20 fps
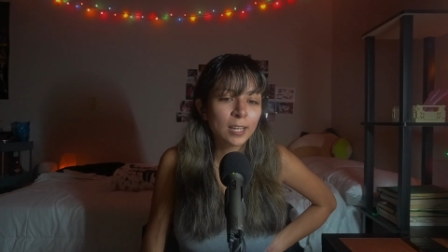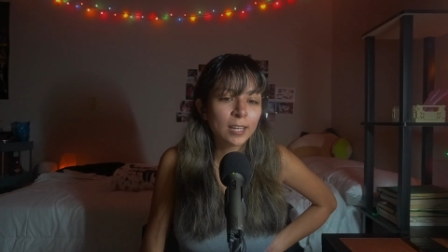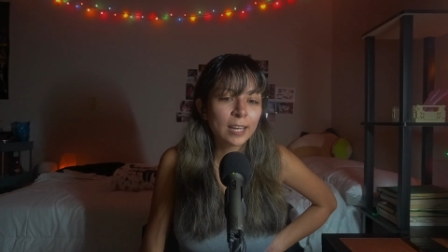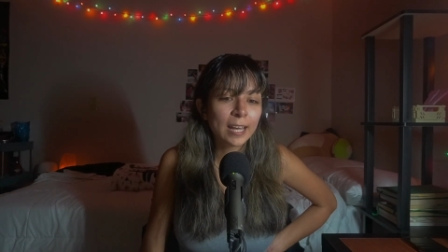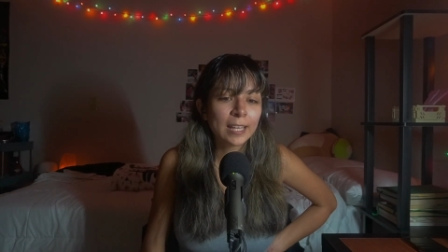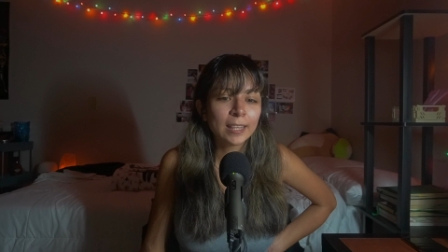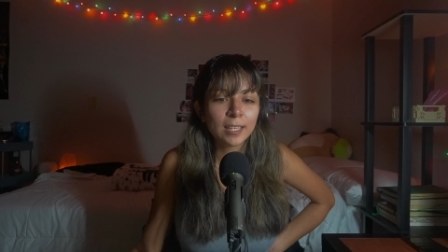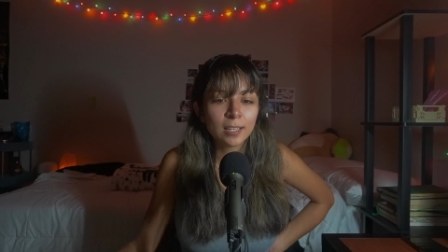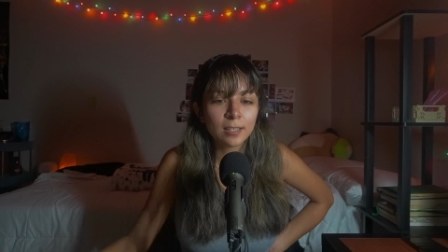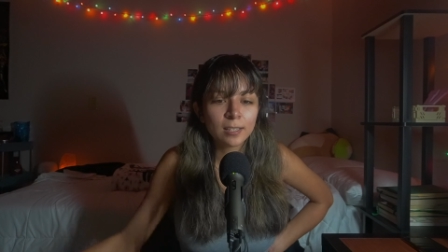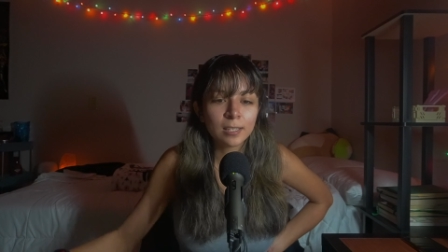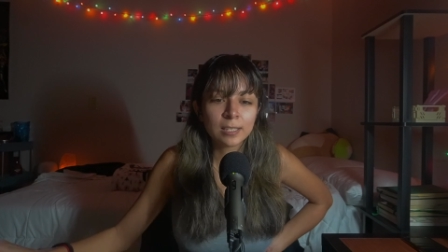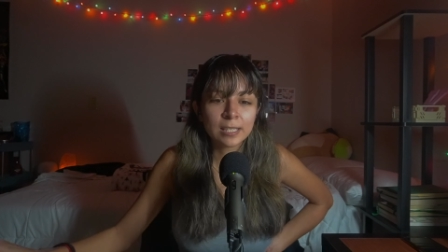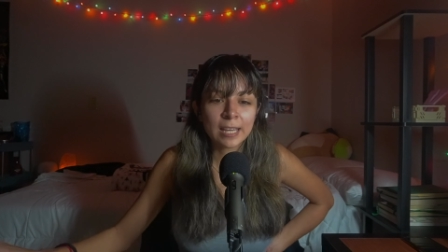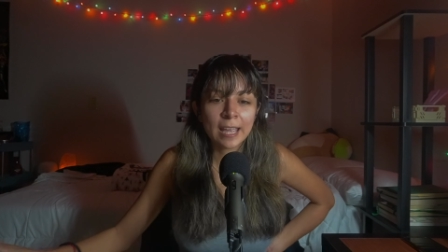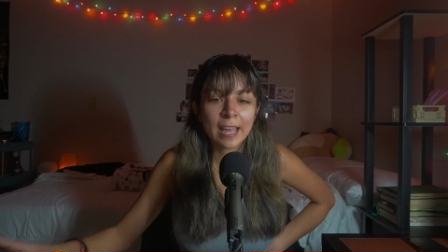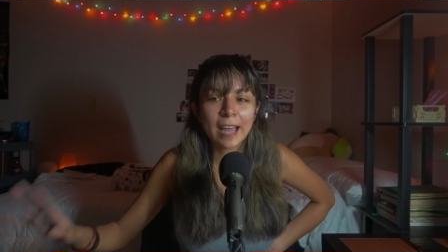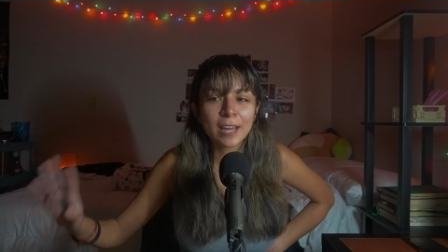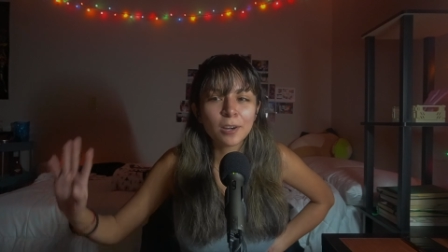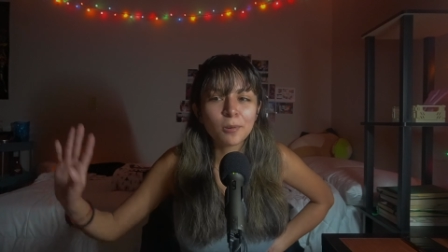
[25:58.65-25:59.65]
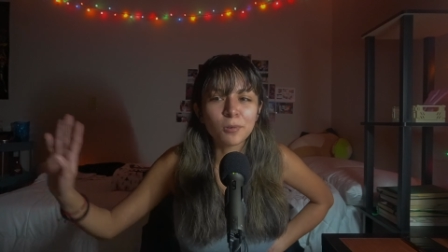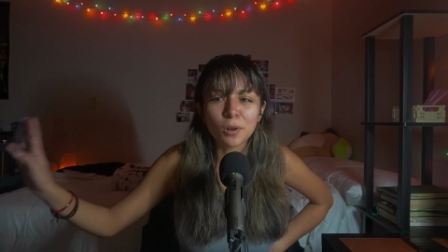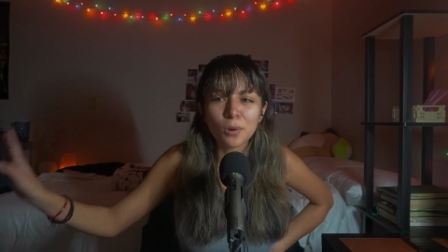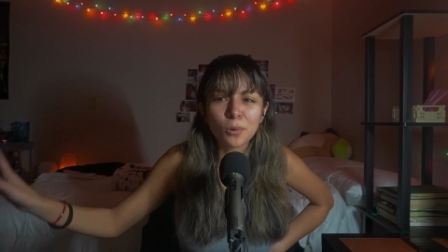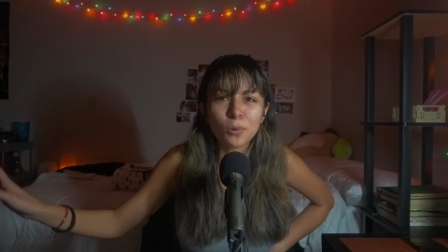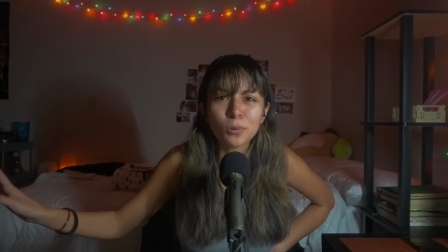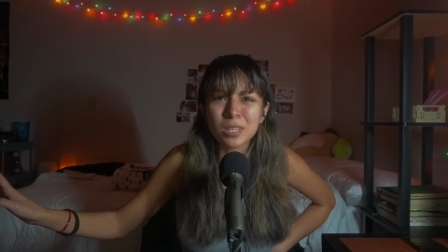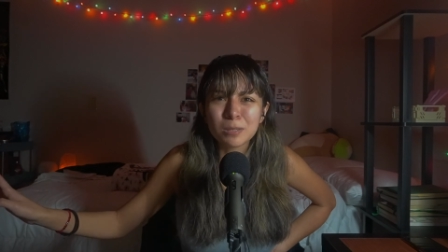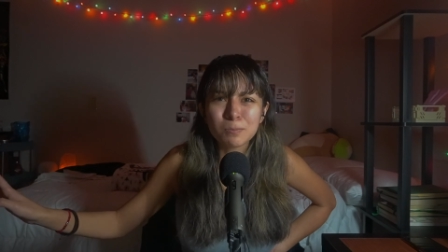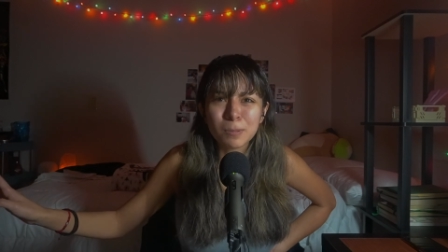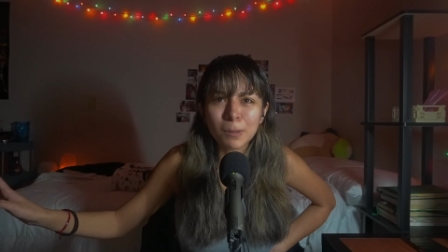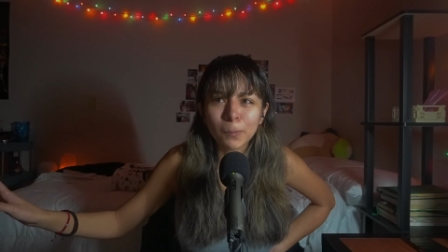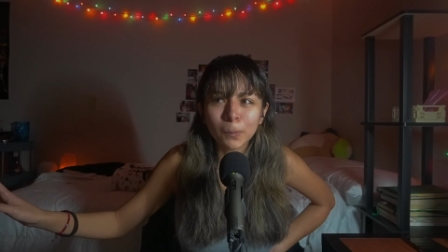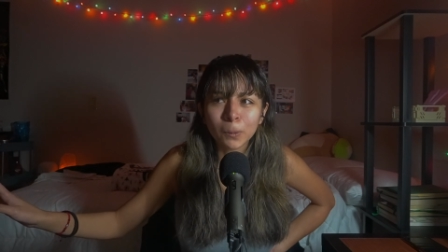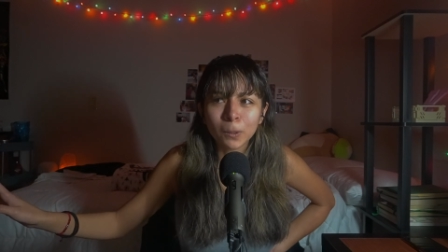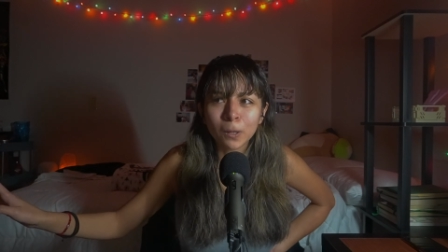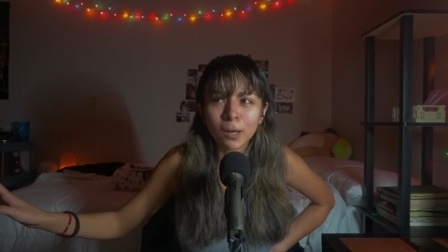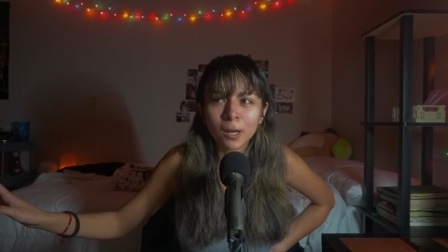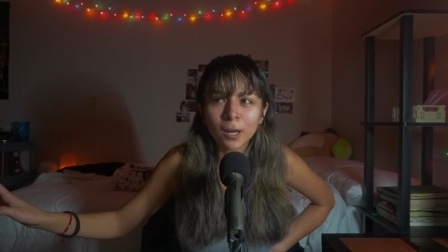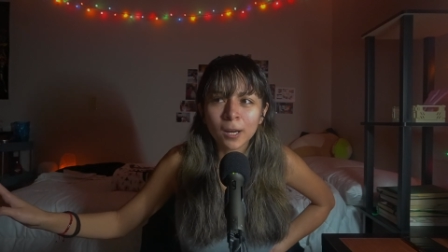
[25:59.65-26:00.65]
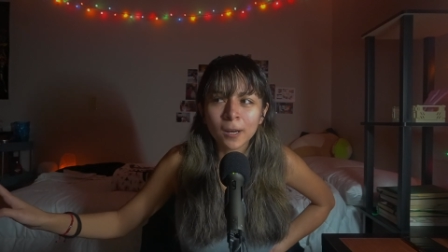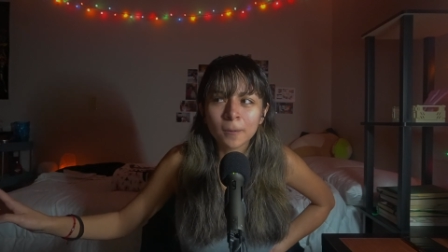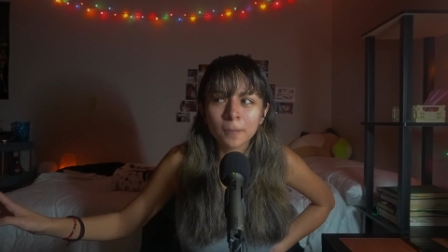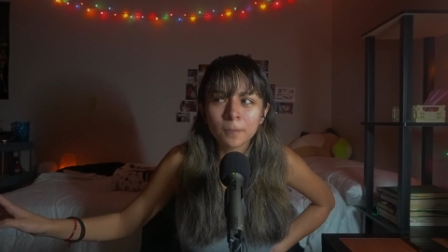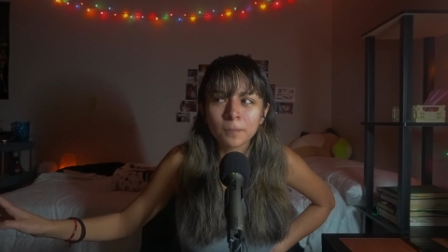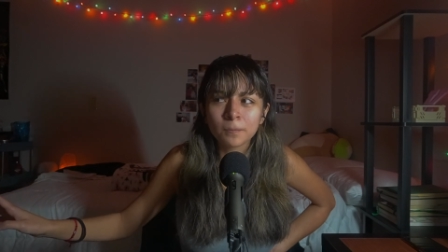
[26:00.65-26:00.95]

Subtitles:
At the end of the day, I don't know who these people are.